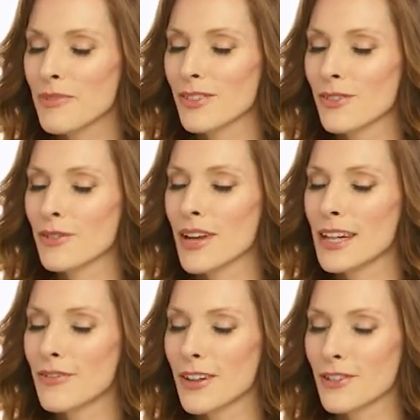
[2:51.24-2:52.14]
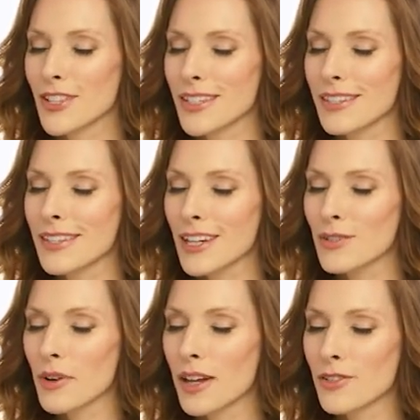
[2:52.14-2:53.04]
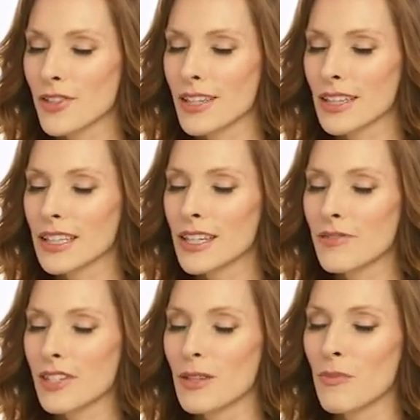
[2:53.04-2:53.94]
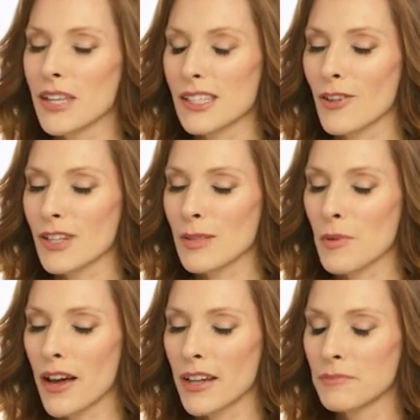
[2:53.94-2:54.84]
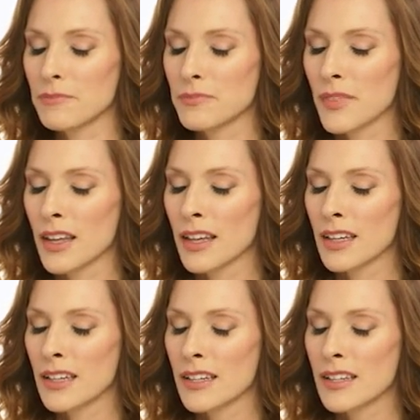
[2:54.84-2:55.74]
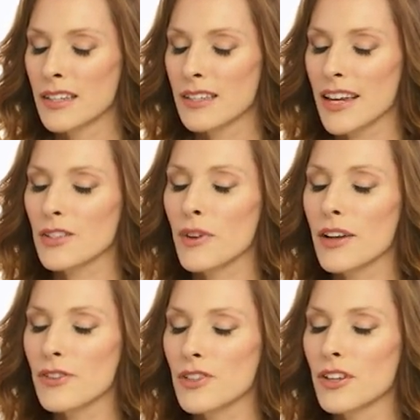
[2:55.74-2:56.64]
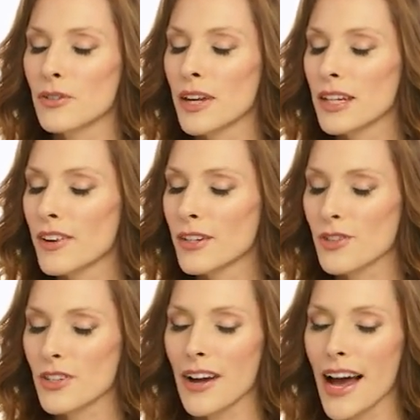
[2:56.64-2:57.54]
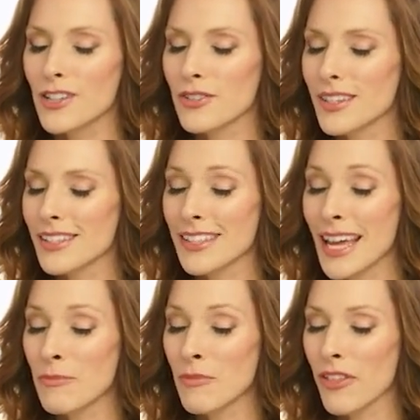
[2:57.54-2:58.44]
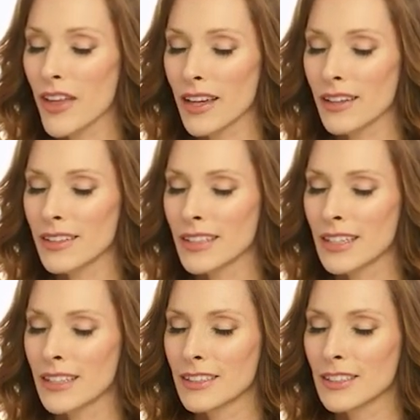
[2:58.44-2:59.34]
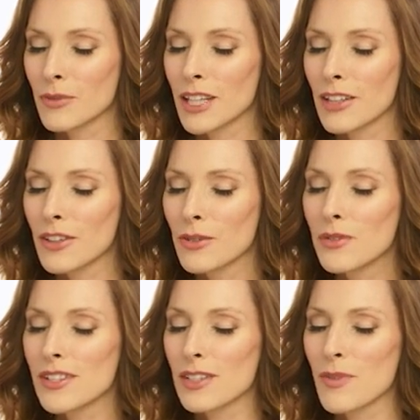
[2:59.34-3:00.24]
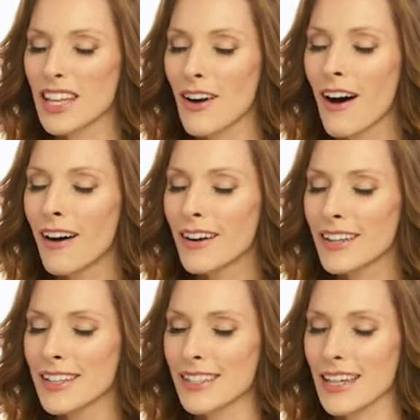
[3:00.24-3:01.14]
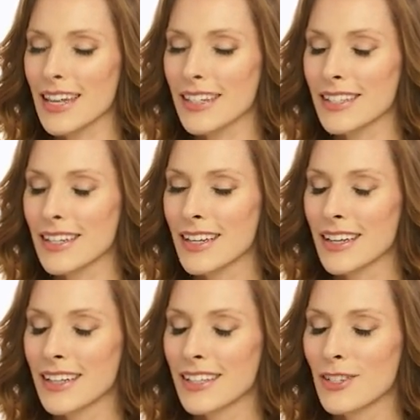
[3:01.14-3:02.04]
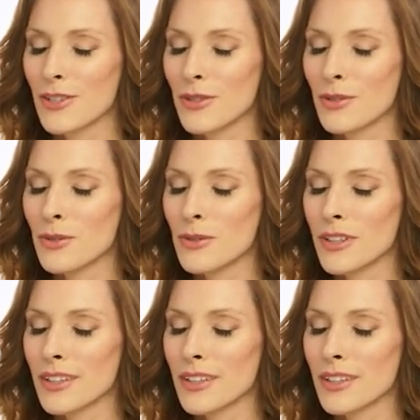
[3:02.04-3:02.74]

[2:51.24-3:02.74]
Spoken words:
this creative energy, this sexual energy that lives at the base of our spine. Sexual energy and creative energy are actually the same thing. So we can use this, we can harness it to